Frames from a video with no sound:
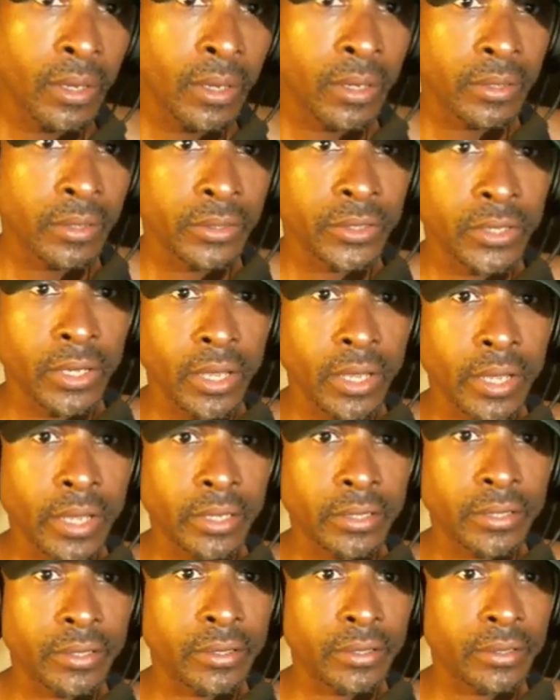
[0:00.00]

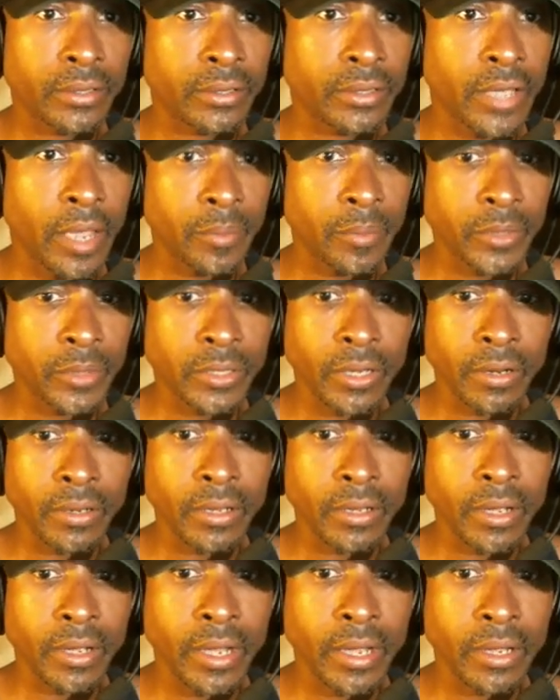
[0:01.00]
Select tap
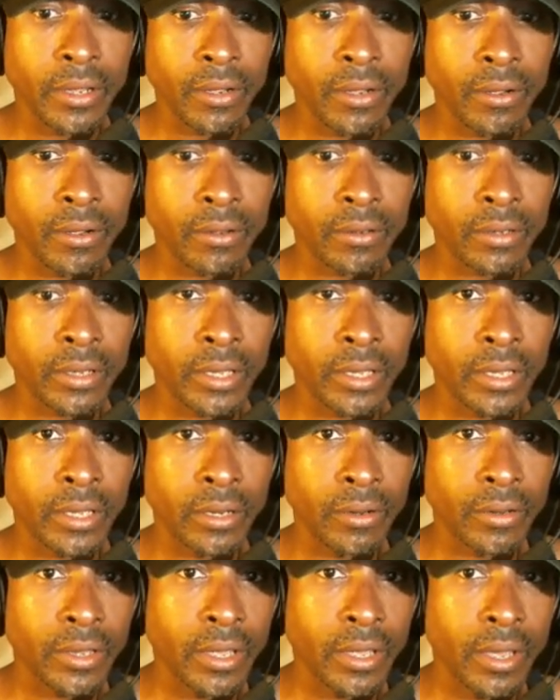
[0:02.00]
stereo echo, hit
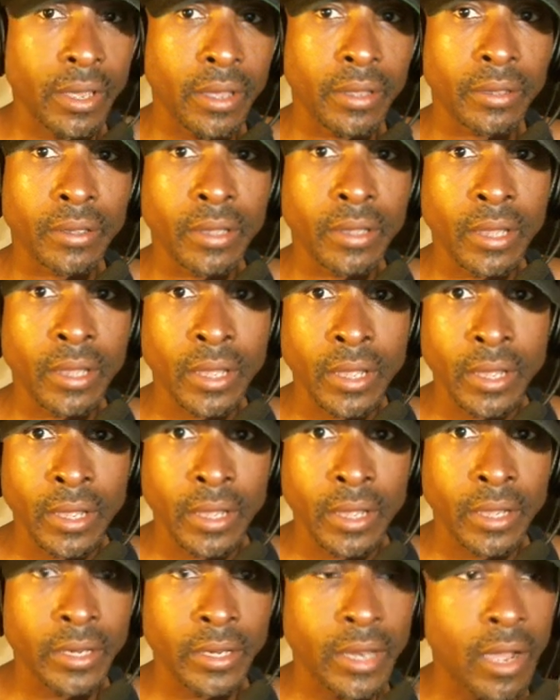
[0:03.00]
OK.
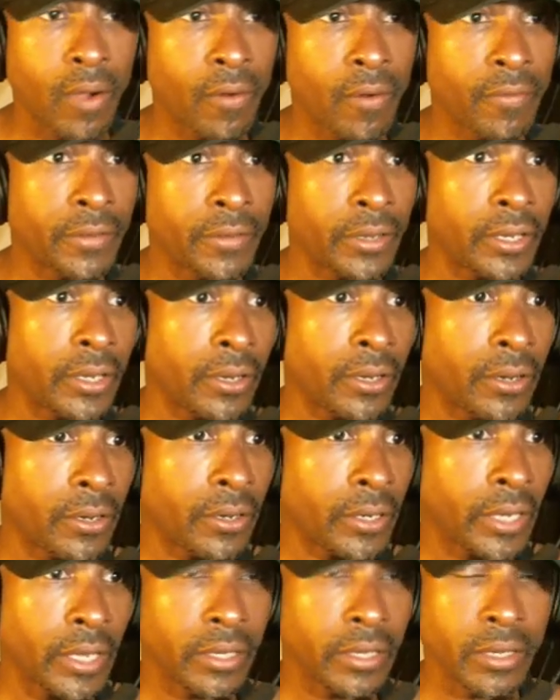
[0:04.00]
Now over here
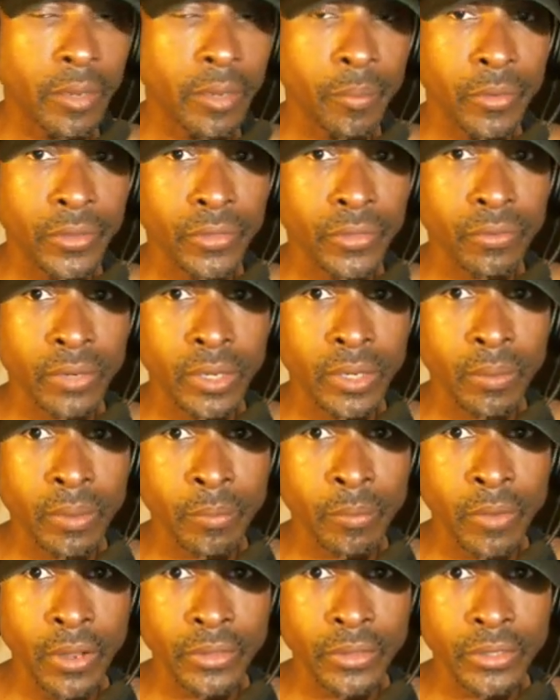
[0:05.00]
in number 3, we
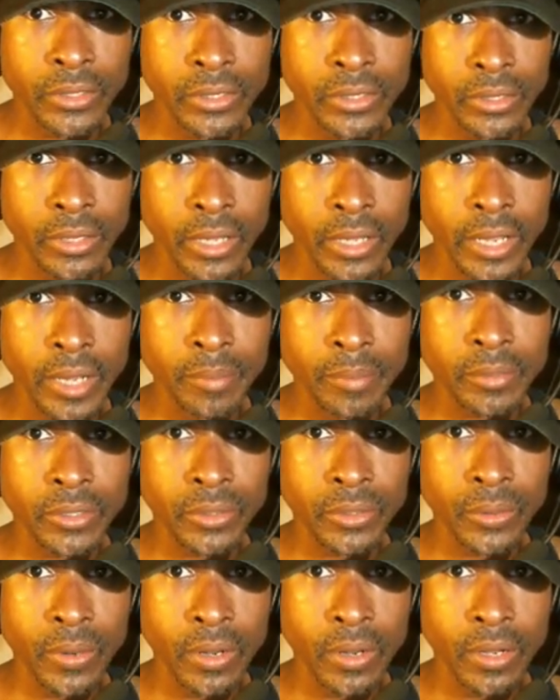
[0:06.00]
brought the delay up
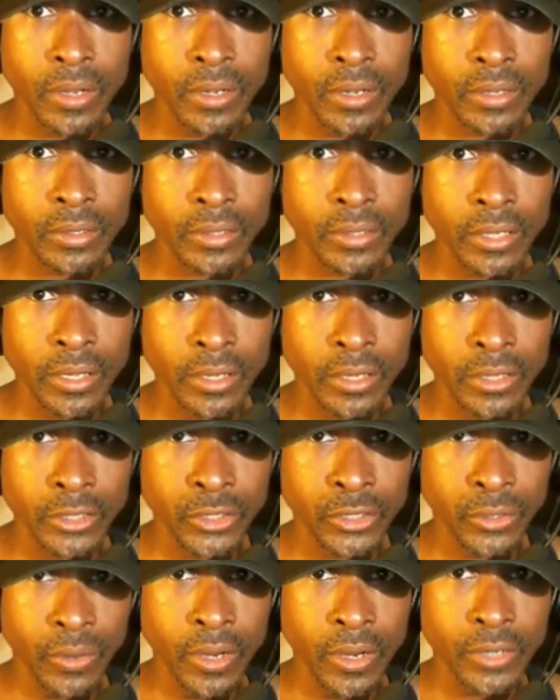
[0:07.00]
to
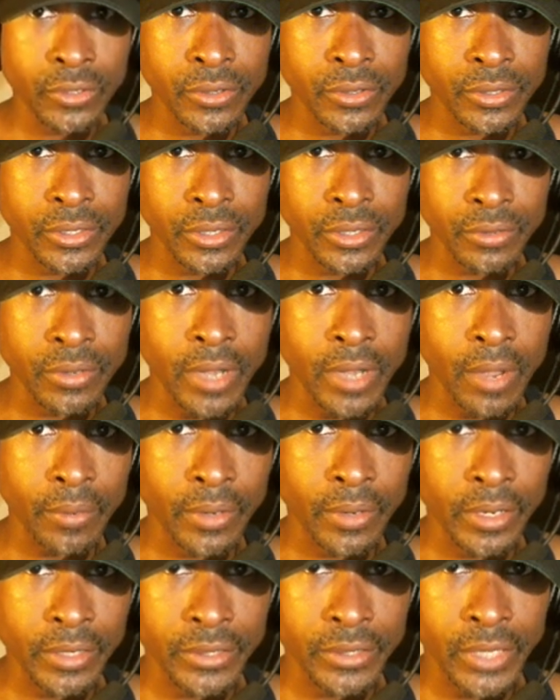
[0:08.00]
200, so now we're
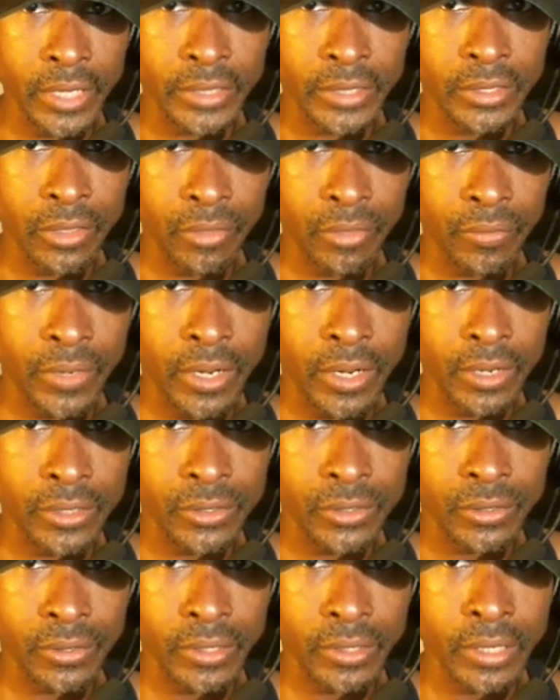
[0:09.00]
going to take it to 300.
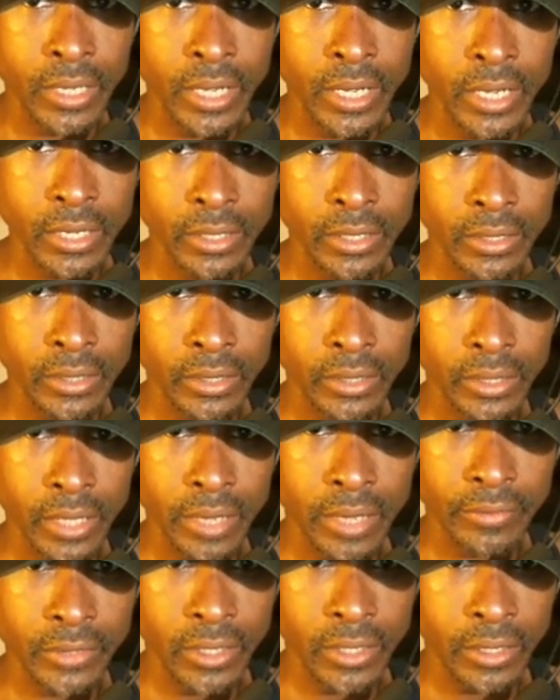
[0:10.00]

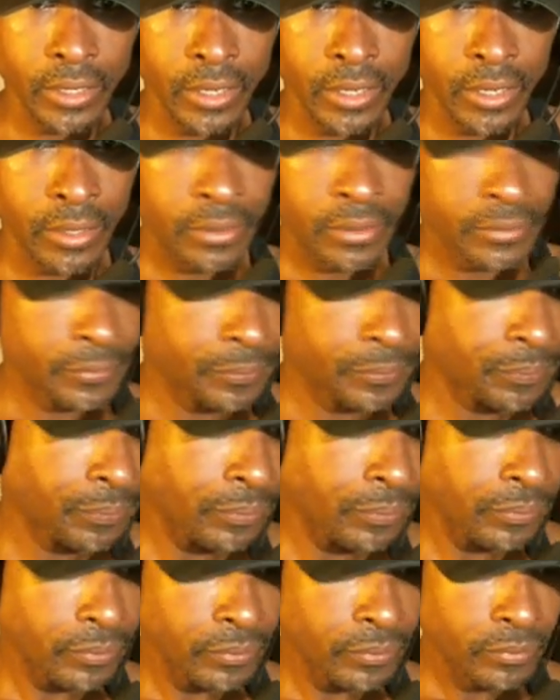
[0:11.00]
Left click,
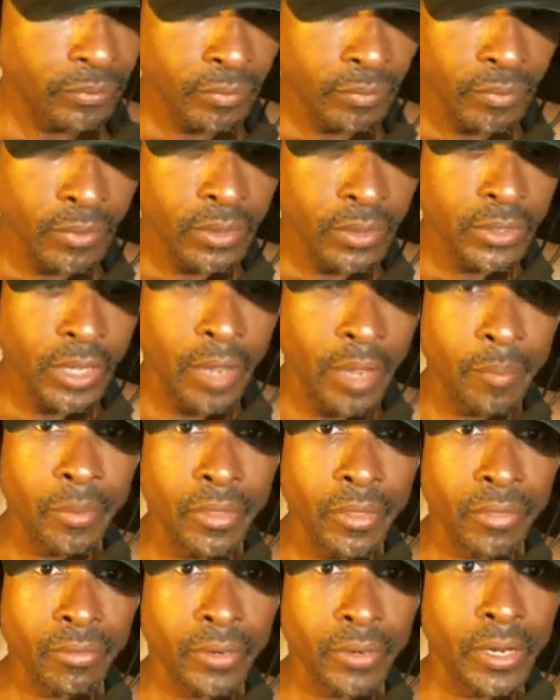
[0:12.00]
type in
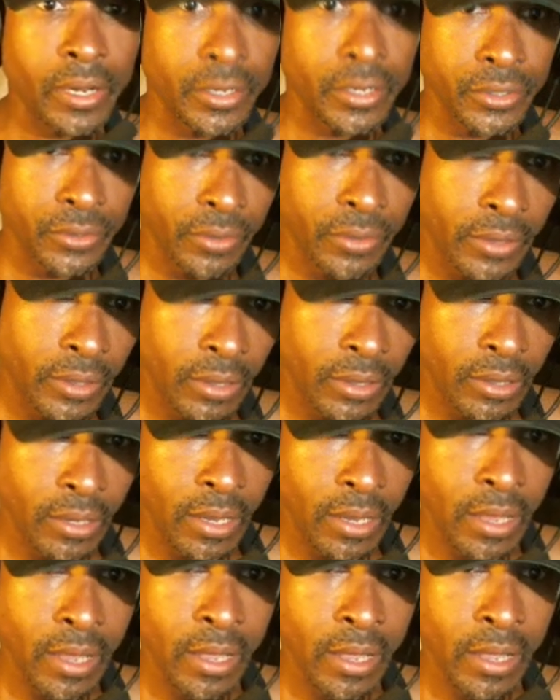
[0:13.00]
300,
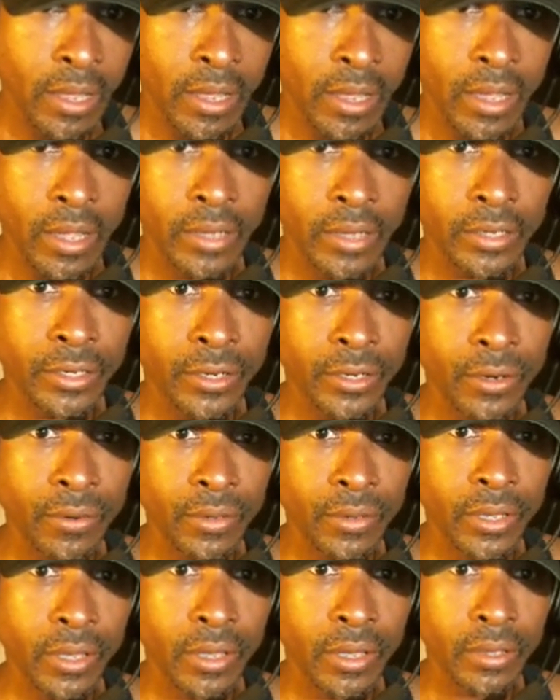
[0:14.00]
and hit OK.